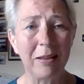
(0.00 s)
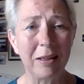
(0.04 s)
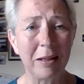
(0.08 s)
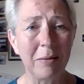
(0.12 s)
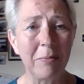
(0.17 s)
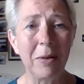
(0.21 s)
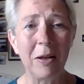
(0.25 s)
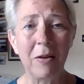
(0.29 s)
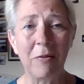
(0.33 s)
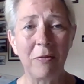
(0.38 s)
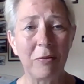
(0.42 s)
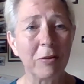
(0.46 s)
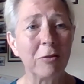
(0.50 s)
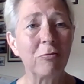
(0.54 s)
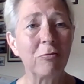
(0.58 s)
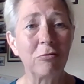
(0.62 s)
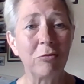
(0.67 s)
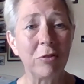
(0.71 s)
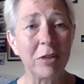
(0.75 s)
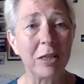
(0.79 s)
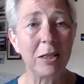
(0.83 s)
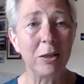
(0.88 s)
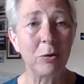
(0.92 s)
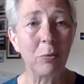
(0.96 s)
they may feel
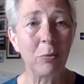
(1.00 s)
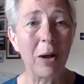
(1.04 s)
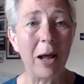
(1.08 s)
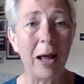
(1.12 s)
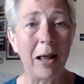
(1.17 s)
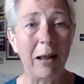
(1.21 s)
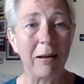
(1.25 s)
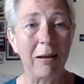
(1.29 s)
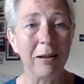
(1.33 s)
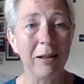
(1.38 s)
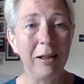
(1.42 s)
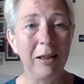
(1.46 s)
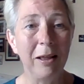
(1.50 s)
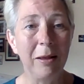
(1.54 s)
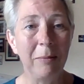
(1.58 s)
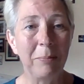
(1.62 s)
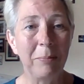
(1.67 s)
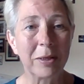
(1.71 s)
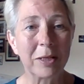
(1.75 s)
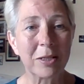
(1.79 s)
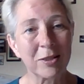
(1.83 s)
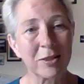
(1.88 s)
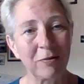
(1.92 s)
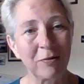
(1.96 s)
really well
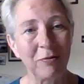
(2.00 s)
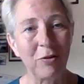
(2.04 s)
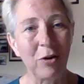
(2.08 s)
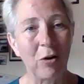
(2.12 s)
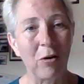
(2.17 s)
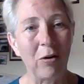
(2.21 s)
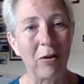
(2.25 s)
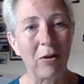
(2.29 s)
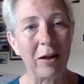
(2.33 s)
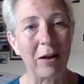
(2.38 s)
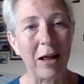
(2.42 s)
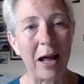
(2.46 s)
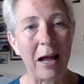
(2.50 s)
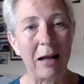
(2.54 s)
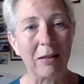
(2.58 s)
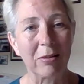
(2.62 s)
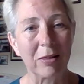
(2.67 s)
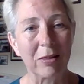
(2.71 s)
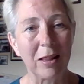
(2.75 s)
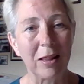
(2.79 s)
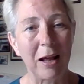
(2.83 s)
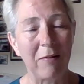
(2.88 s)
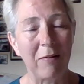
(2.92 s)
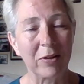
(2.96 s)
because they've not
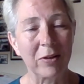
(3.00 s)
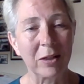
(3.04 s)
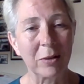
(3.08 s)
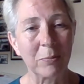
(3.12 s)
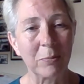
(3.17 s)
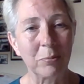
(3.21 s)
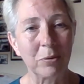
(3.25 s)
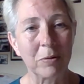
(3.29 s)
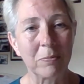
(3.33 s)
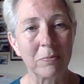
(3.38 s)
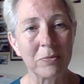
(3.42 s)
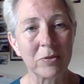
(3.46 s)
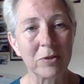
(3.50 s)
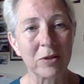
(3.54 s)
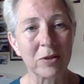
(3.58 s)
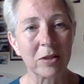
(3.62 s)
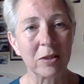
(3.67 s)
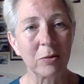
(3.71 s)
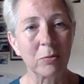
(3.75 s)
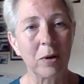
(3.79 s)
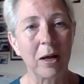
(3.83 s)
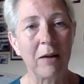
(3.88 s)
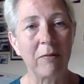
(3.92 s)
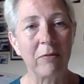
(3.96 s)
having the problems that
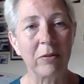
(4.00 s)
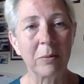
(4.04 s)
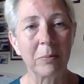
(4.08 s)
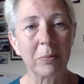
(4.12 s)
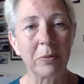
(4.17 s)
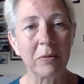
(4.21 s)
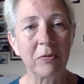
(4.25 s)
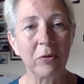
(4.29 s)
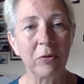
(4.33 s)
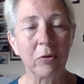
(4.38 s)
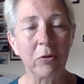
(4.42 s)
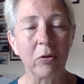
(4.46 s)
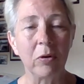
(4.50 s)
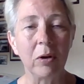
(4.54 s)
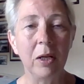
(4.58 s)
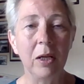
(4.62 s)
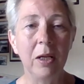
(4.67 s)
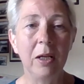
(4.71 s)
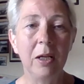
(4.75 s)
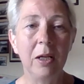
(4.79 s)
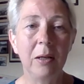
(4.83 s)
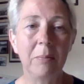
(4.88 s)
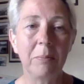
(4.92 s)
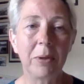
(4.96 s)
they were having before.
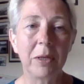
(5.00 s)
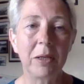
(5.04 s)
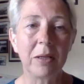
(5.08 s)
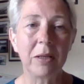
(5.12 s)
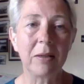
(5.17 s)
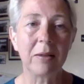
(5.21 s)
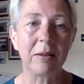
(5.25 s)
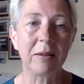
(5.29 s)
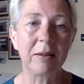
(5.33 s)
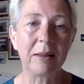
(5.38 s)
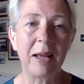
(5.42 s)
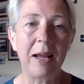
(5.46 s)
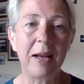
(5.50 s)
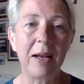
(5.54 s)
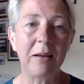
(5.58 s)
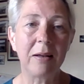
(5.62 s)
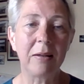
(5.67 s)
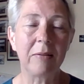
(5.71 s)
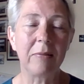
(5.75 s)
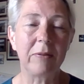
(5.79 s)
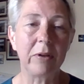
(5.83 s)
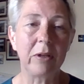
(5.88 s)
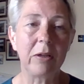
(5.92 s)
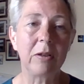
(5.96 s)
But then
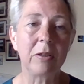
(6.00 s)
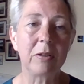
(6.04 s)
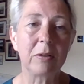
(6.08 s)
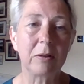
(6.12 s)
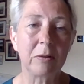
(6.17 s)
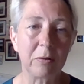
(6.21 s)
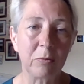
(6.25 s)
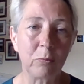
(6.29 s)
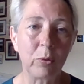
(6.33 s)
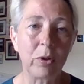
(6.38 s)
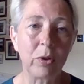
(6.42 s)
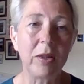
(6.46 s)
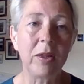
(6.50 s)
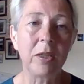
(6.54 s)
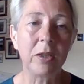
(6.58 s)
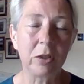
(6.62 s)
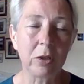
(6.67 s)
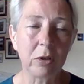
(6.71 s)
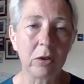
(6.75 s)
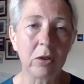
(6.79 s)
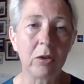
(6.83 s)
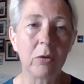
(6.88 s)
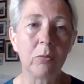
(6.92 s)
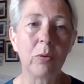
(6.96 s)
with the
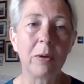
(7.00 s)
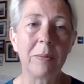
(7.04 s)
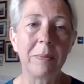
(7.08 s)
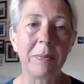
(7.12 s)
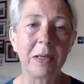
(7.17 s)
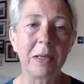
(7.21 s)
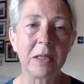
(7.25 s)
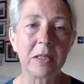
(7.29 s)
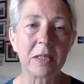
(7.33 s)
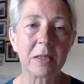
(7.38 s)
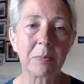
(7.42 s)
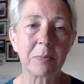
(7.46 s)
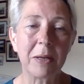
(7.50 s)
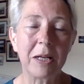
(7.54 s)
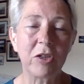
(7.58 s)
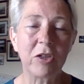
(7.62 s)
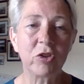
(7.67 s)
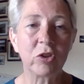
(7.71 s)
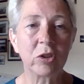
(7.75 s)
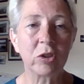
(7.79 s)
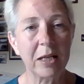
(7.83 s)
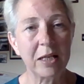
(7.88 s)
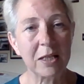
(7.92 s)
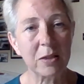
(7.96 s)
younger women,
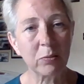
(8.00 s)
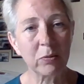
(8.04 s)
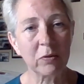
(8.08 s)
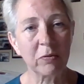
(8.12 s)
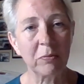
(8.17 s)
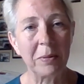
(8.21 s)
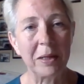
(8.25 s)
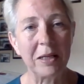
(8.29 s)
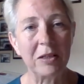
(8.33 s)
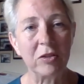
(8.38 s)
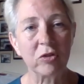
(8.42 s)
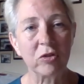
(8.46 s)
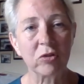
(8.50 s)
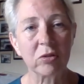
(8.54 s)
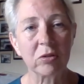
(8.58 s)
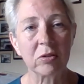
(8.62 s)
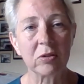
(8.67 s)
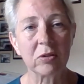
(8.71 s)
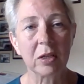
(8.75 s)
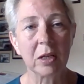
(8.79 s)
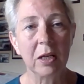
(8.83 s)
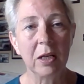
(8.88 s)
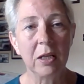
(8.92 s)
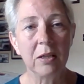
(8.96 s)
especially, as we've
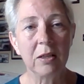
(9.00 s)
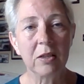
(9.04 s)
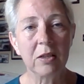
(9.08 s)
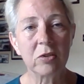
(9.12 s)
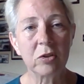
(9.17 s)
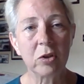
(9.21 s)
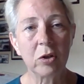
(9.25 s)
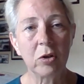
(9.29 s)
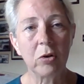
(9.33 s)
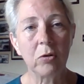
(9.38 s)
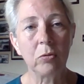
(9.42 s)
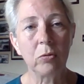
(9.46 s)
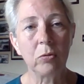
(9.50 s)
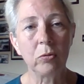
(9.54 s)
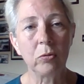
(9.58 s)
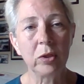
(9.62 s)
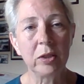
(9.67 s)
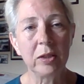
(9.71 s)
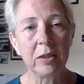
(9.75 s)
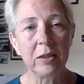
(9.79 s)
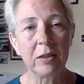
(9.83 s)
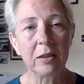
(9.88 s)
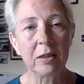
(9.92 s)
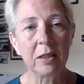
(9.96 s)
mentioned, there's not
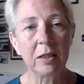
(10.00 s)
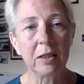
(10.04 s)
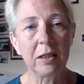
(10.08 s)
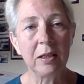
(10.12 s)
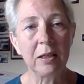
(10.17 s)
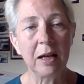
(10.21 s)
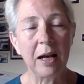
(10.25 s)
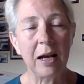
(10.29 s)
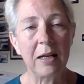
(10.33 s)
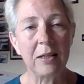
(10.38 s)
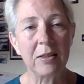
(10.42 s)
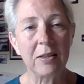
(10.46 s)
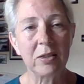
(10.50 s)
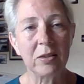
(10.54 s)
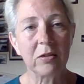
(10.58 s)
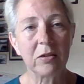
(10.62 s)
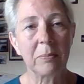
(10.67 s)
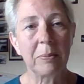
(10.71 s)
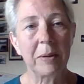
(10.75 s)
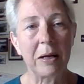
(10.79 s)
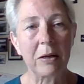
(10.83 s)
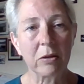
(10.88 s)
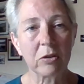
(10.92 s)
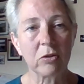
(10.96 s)
only the idea
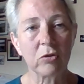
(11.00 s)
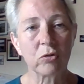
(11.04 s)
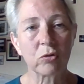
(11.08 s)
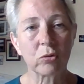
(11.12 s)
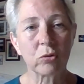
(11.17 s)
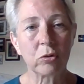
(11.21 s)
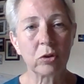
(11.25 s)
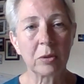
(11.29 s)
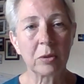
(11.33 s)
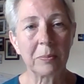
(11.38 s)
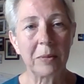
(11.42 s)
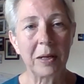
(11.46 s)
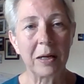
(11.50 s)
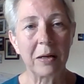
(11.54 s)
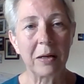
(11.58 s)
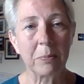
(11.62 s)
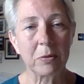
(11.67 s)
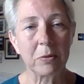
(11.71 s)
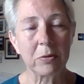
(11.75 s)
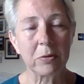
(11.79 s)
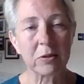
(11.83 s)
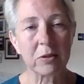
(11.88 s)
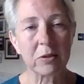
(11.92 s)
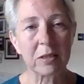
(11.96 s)
about controlling
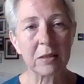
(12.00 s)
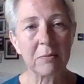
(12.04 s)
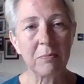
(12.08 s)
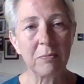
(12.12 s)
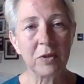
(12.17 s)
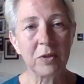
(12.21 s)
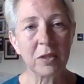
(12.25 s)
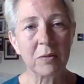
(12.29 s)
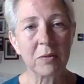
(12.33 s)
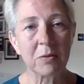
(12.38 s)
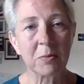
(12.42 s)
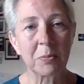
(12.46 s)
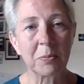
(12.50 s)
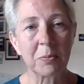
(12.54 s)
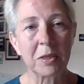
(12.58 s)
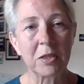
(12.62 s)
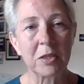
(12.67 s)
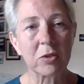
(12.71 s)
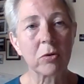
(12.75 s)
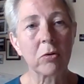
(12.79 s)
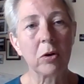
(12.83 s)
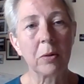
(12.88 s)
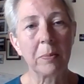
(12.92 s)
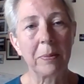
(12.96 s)
menopausal symptoms, but
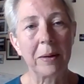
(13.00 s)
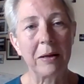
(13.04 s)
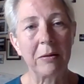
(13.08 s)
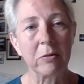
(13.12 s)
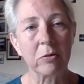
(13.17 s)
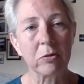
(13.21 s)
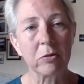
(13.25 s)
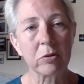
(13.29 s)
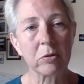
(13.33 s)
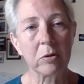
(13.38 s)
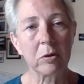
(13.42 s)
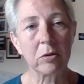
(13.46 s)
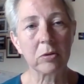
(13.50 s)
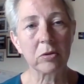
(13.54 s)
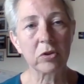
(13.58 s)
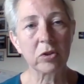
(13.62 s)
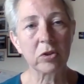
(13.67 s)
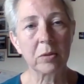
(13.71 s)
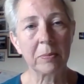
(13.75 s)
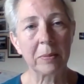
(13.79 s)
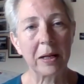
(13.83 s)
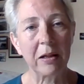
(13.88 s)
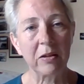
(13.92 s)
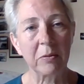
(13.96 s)
it's all about those
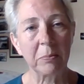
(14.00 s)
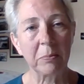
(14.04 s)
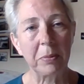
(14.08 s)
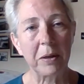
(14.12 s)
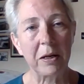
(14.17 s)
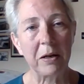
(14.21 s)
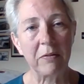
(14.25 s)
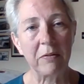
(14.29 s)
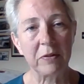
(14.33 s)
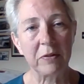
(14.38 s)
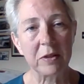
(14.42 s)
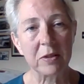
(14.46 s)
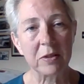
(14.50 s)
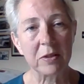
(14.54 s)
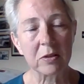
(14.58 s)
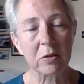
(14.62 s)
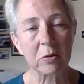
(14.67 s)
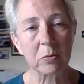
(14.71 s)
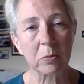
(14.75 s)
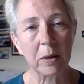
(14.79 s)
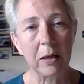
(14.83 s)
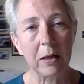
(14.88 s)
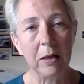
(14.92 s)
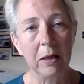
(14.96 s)
long-term health benefits
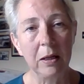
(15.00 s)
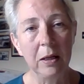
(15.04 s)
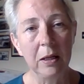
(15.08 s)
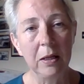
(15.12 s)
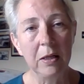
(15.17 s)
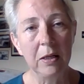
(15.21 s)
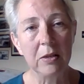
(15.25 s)
as well.